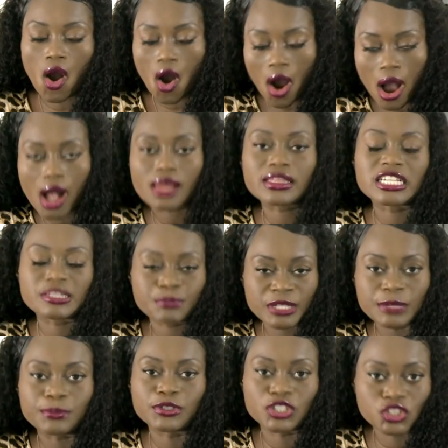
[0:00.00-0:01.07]
All these
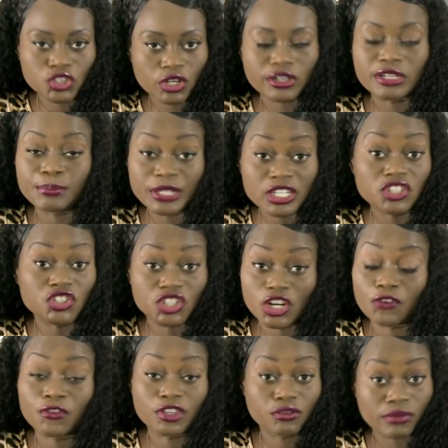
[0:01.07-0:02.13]
people deserve to be in
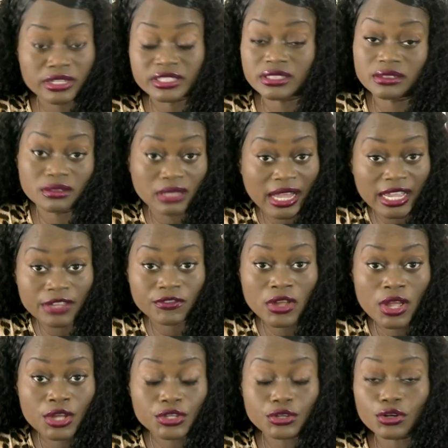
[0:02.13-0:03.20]
jail for the rest of their life.
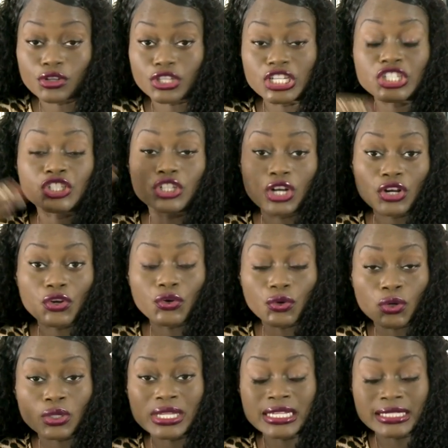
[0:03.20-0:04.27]
You know, this young
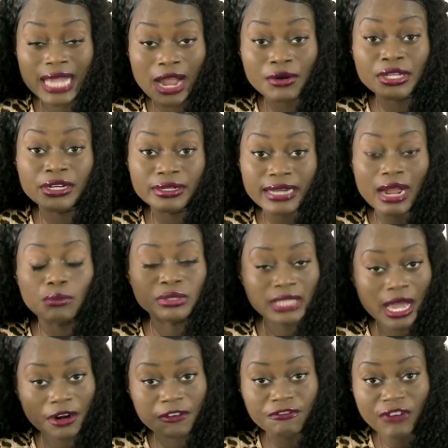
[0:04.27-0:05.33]
girl is out here now
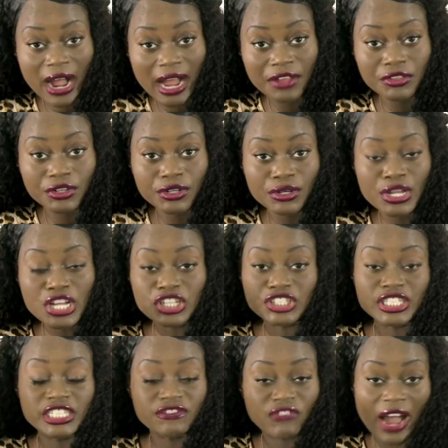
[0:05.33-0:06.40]
without a father.
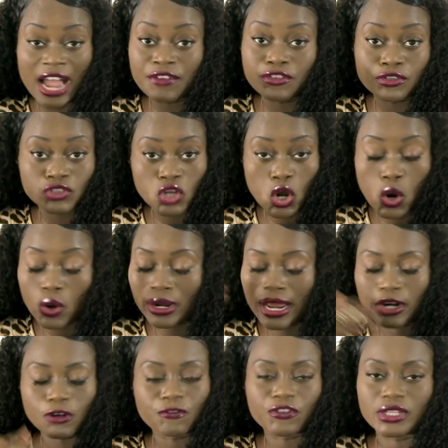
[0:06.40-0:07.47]
She's 5 years old, and
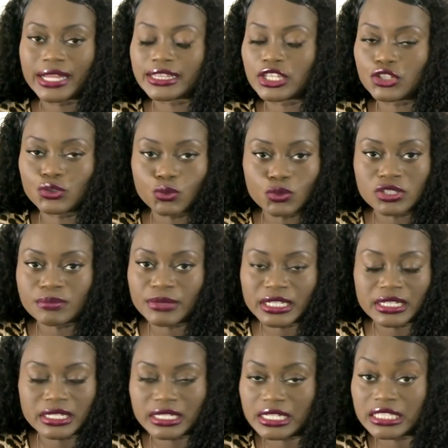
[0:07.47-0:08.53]
I don't feel like the news
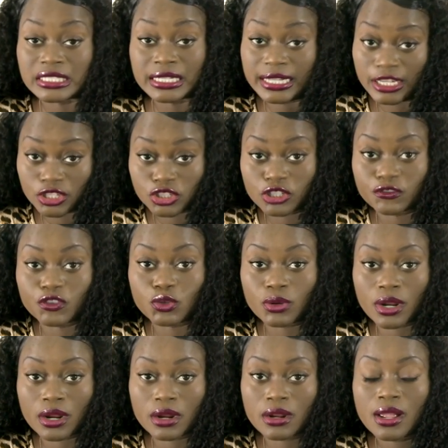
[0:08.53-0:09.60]
media needed to interview
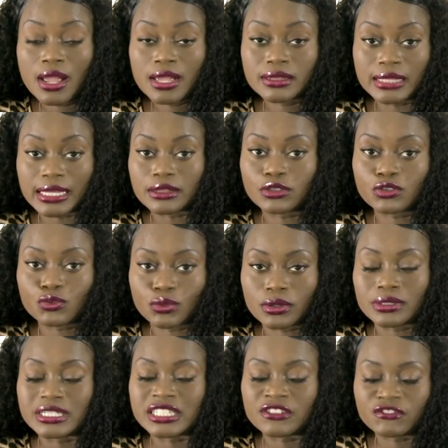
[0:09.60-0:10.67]
her. That little
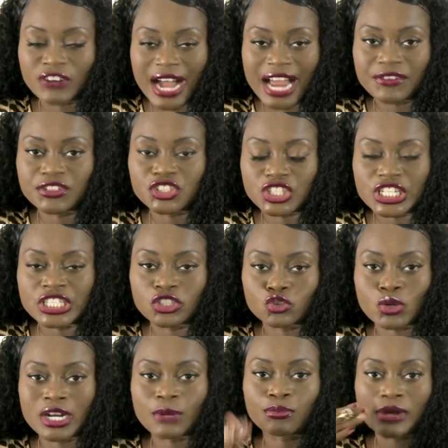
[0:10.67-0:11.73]
girl is 5, and she's still
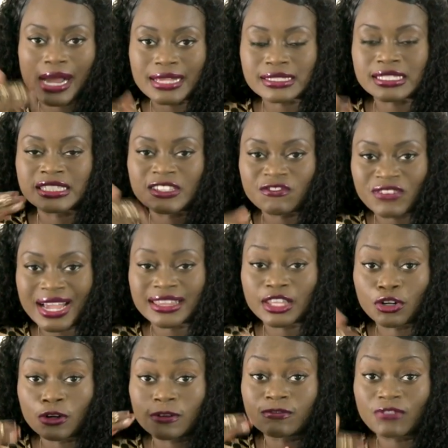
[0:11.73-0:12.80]
trying to process the fact
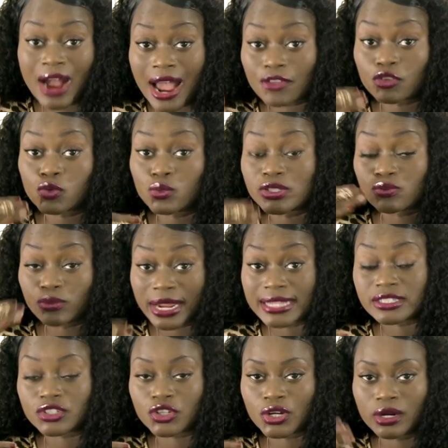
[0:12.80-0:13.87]
that her father, who was
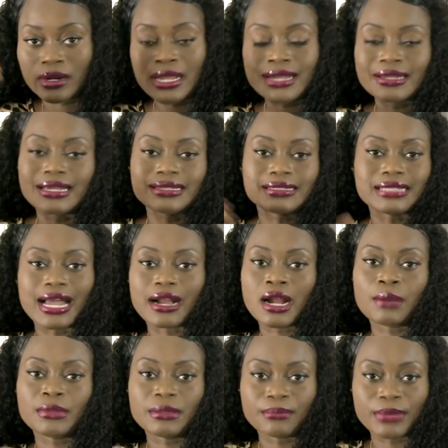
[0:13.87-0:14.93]
raising her, is not
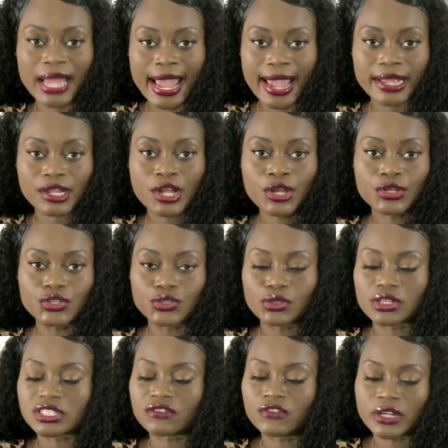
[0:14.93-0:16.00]
coming back. You
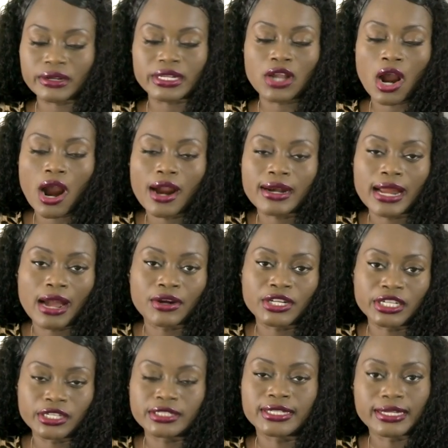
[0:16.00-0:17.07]
know, it's very hard out
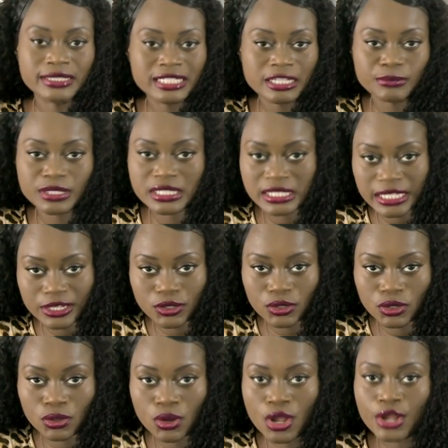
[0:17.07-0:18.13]
here, yes, to be
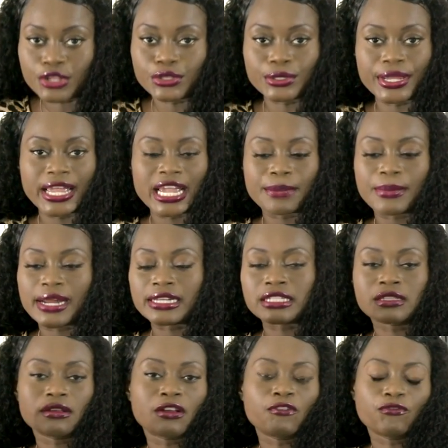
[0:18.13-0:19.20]
single. You know,
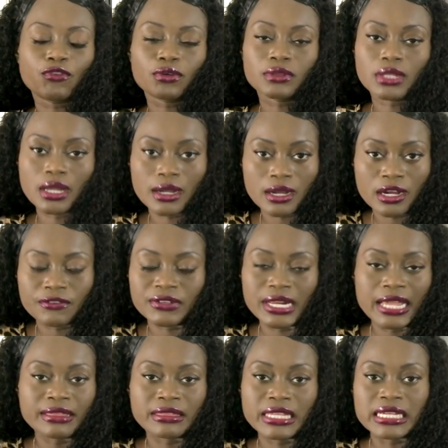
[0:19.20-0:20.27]
everybody's looking for love
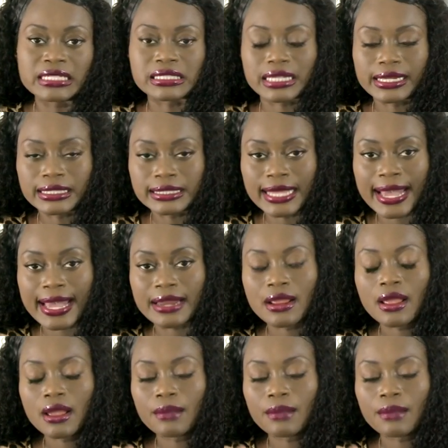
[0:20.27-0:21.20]
and things like that.